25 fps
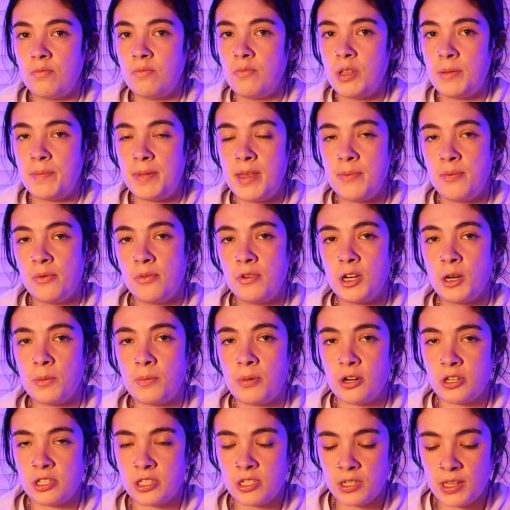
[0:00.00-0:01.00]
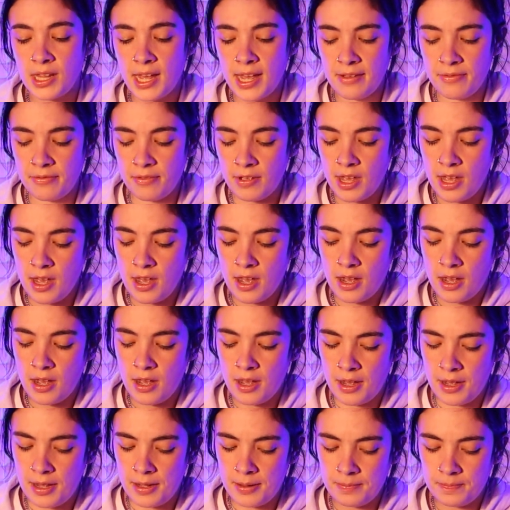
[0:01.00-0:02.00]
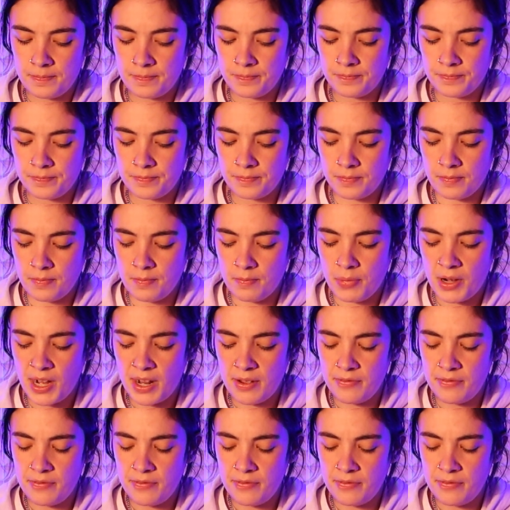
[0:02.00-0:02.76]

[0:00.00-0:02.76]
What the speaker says: with people in your personal life, but